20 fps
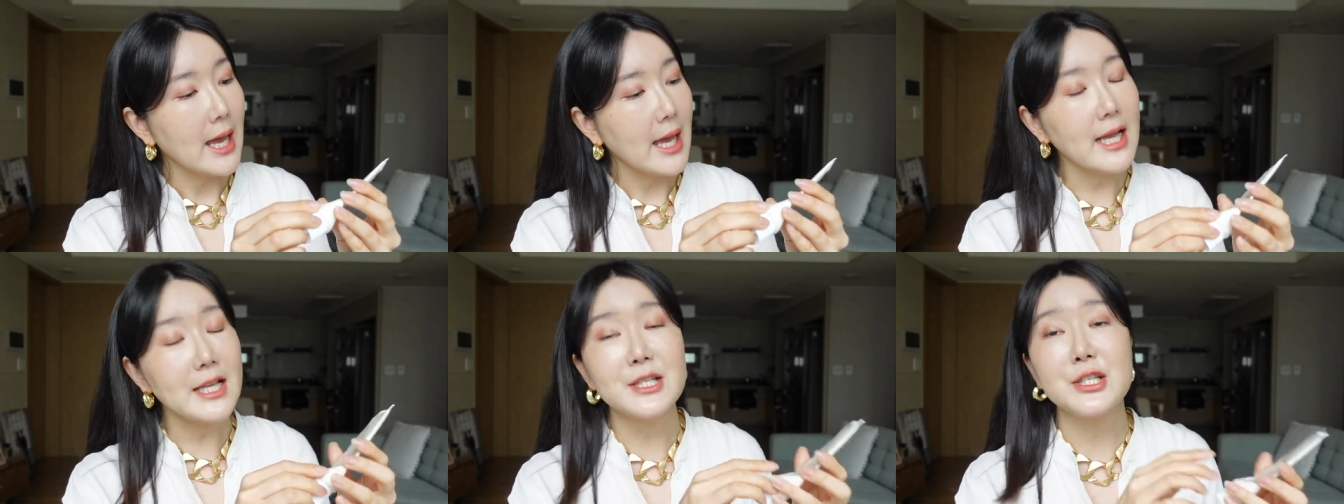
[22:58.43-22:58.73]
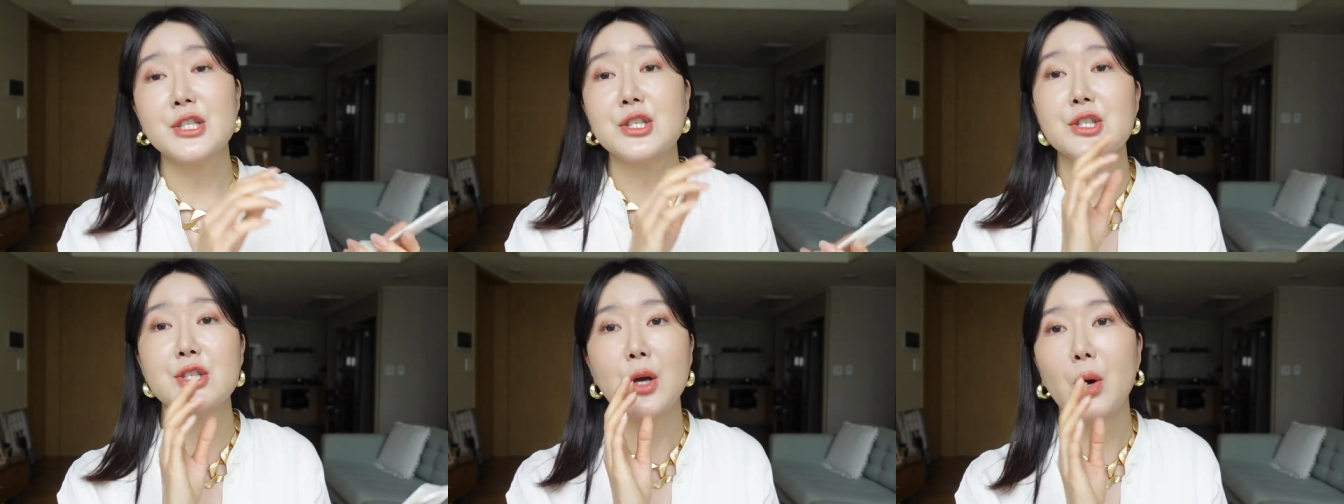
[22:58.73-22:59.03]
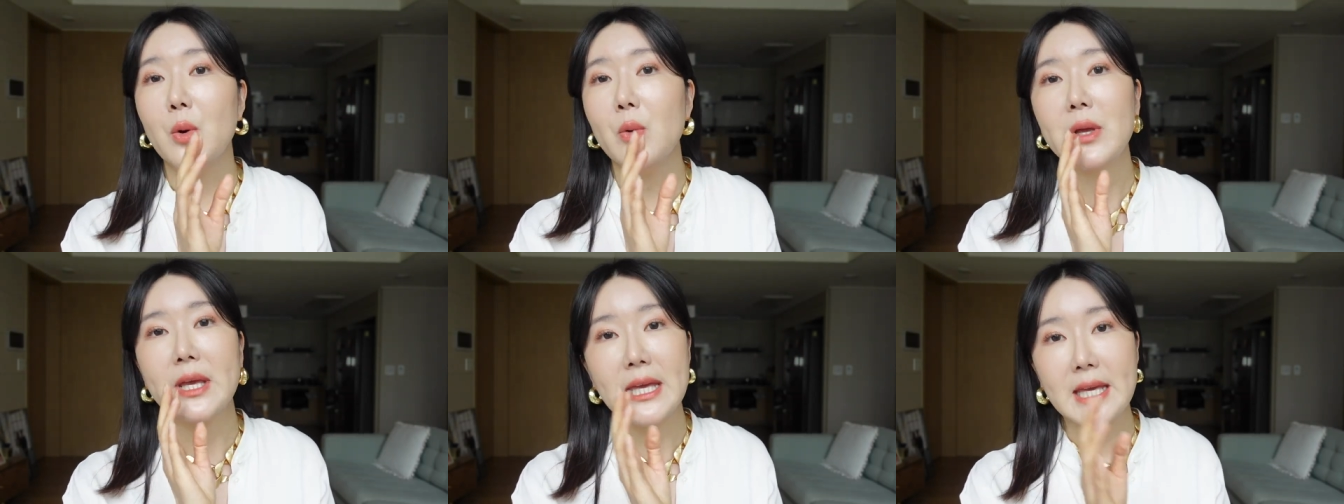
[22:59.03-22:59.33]
It's
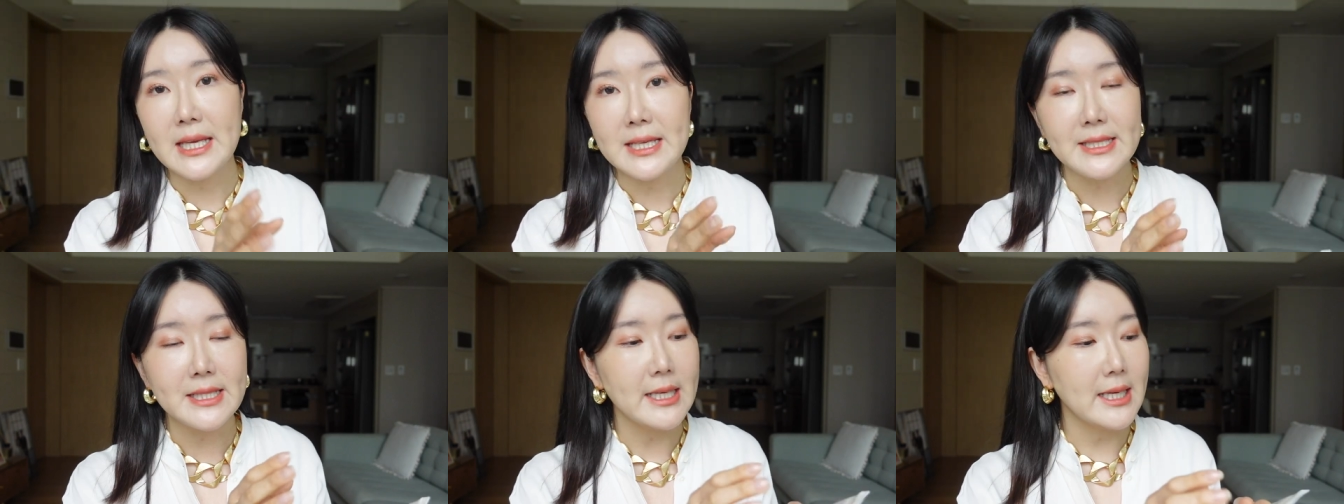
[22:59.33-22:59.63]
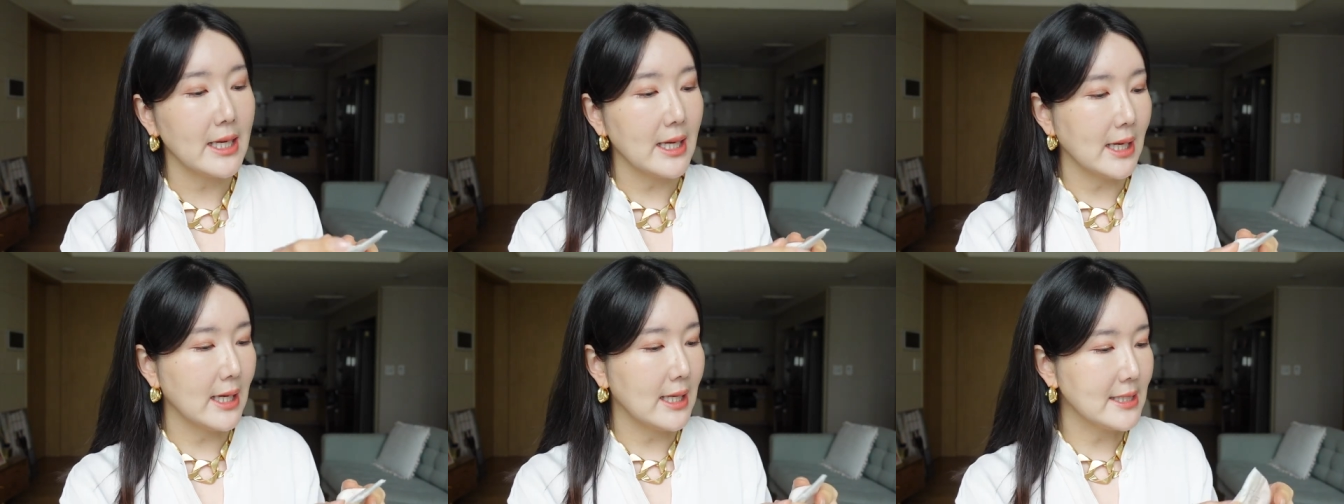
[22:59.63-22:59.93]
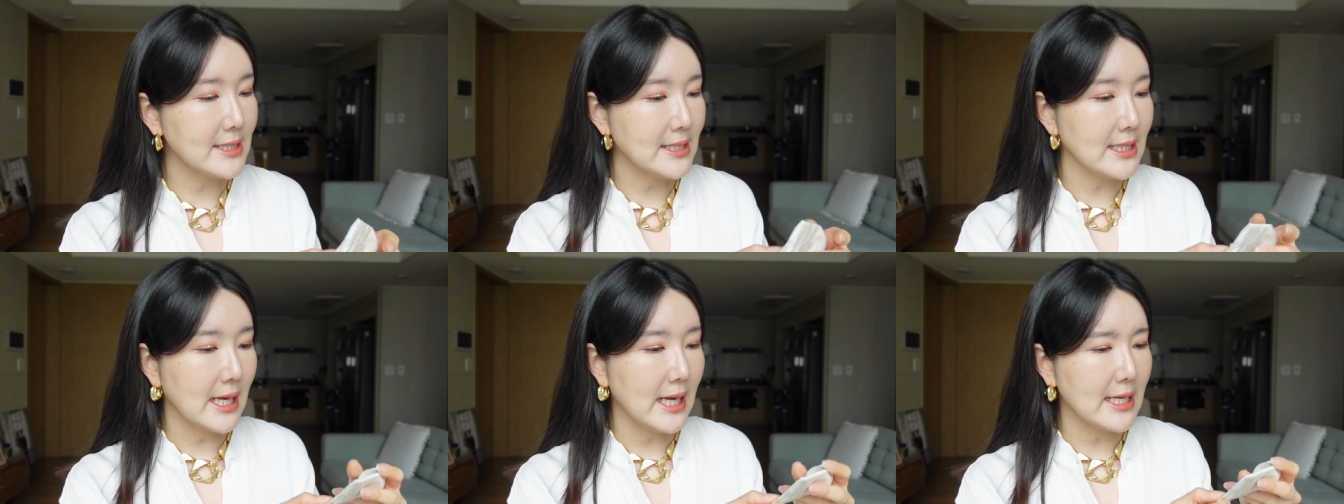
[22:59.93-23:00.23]
so easy.
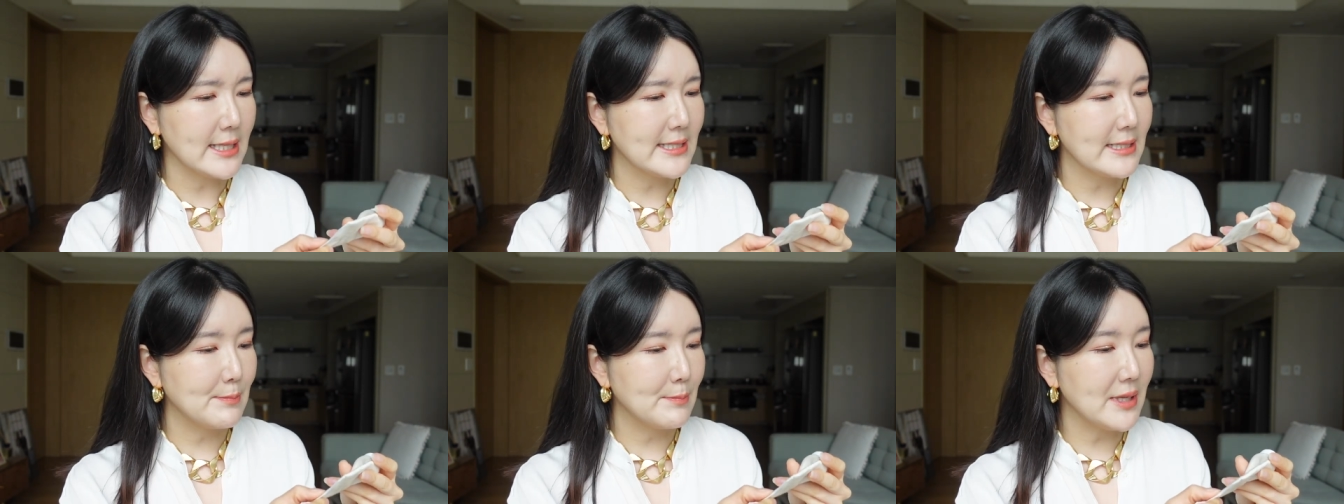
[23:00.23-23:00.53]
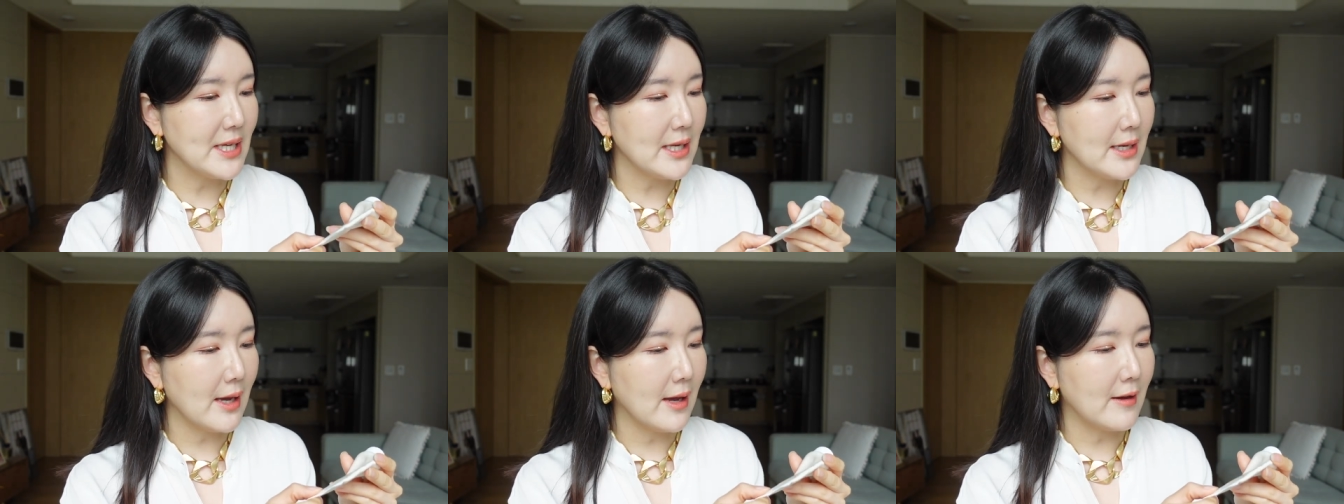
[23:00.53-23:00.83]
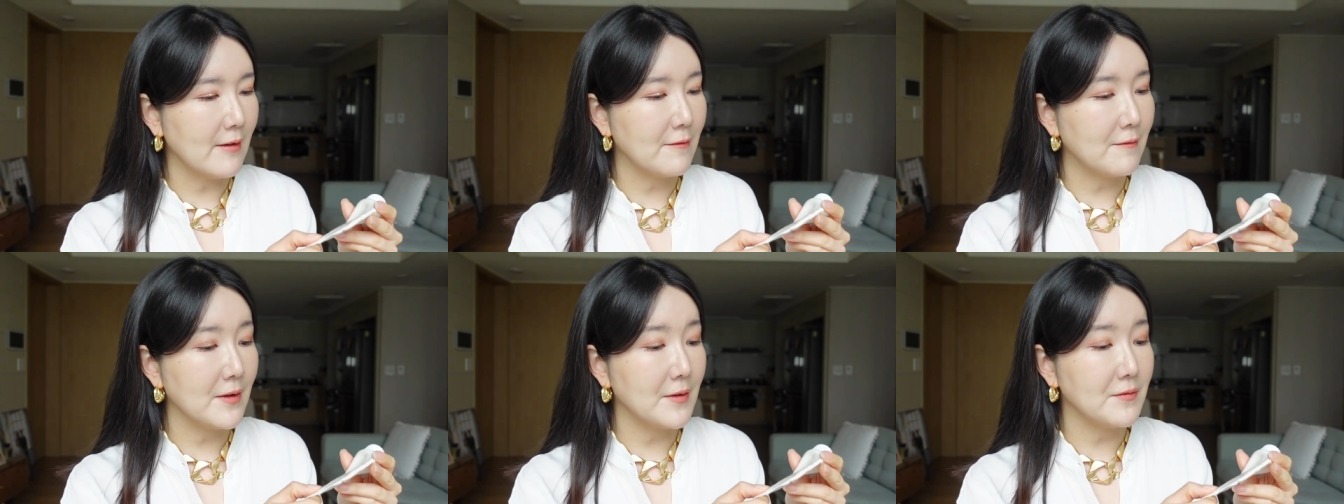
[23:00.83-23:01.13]
It's S P
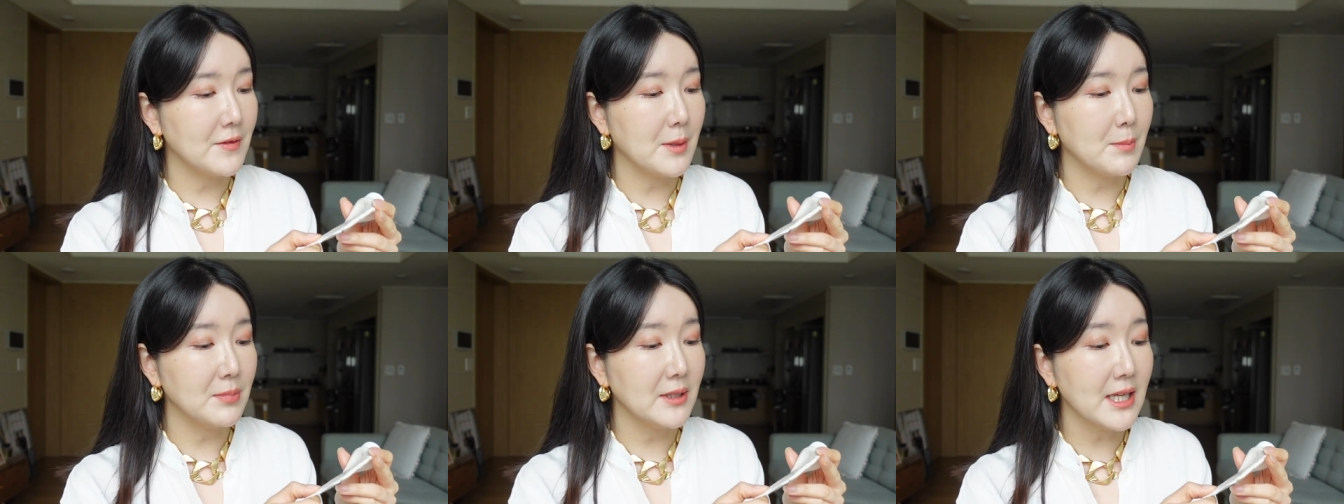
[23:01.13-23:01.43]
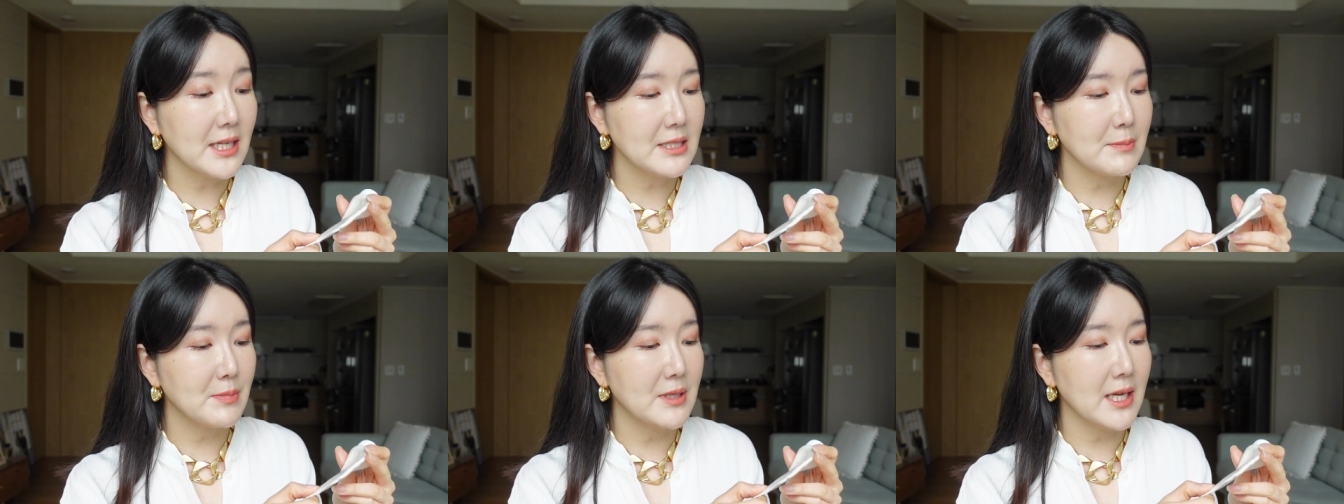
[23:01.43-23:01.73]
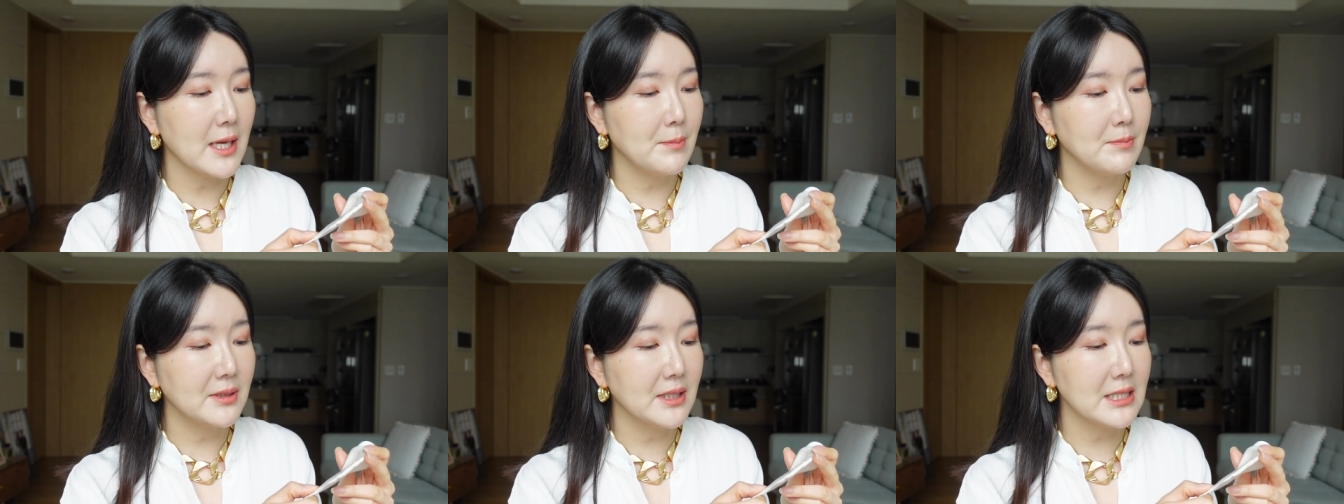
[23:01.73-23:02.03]
F fifty plus,
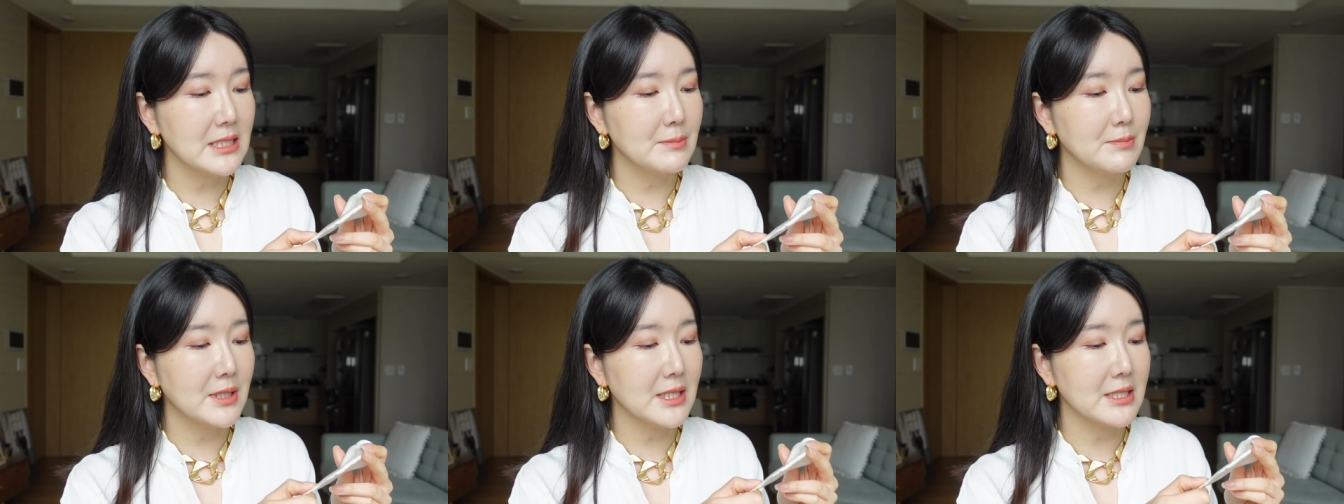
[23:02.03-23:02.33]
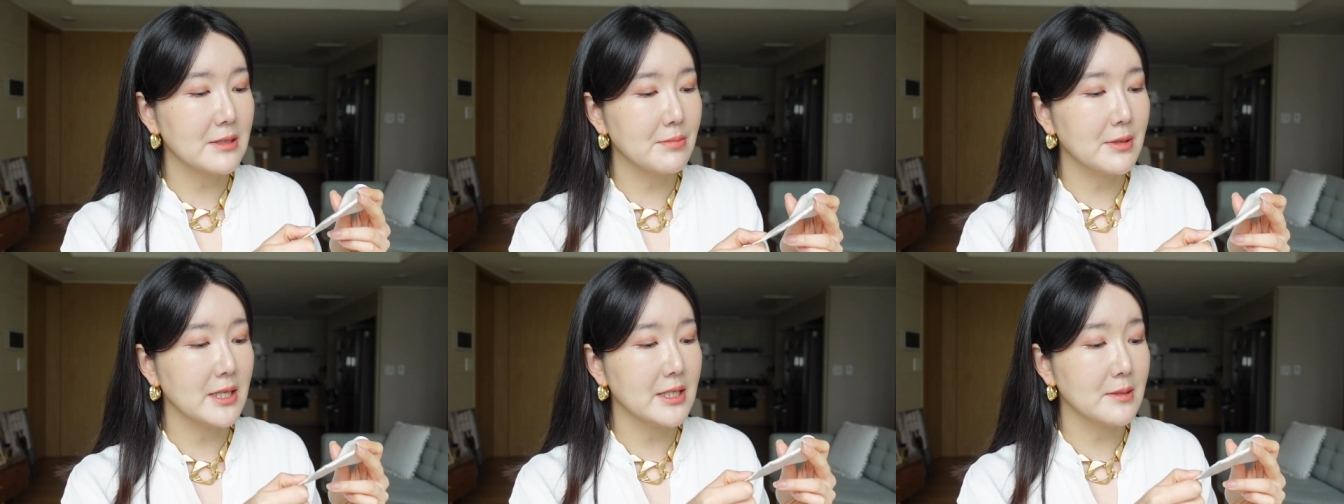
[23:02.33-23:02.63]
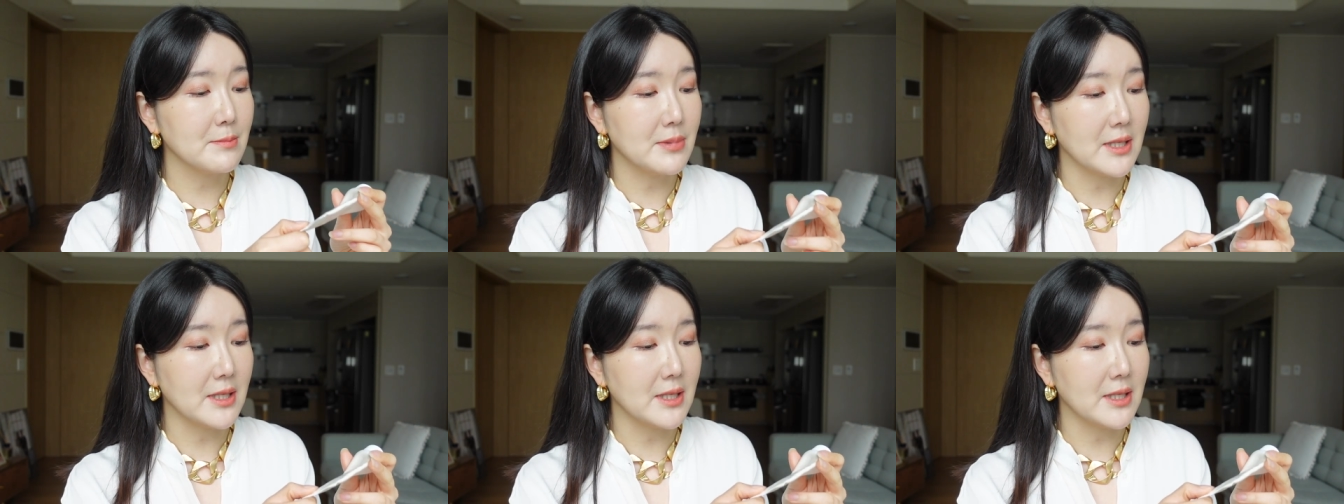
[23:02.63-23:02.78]
P A plus plus plus